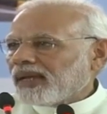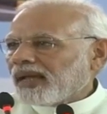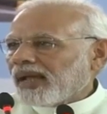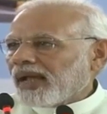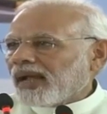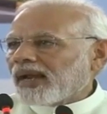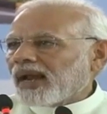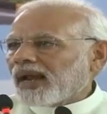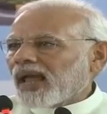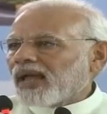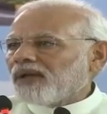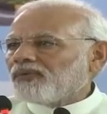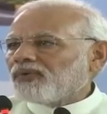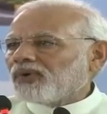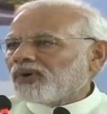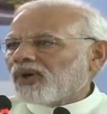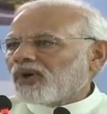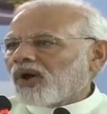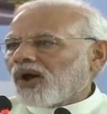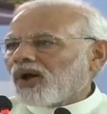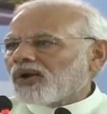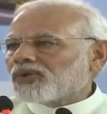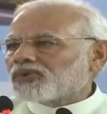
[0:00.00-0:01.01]
and I would
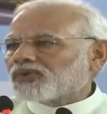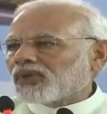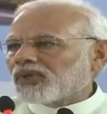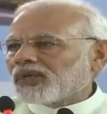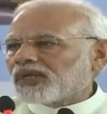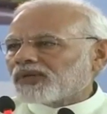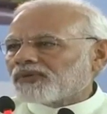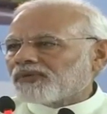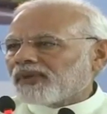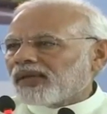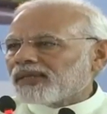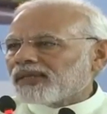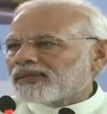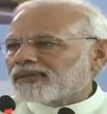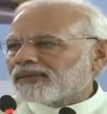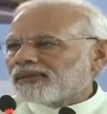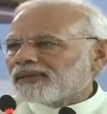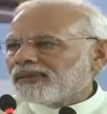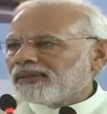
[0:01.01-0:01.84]
also request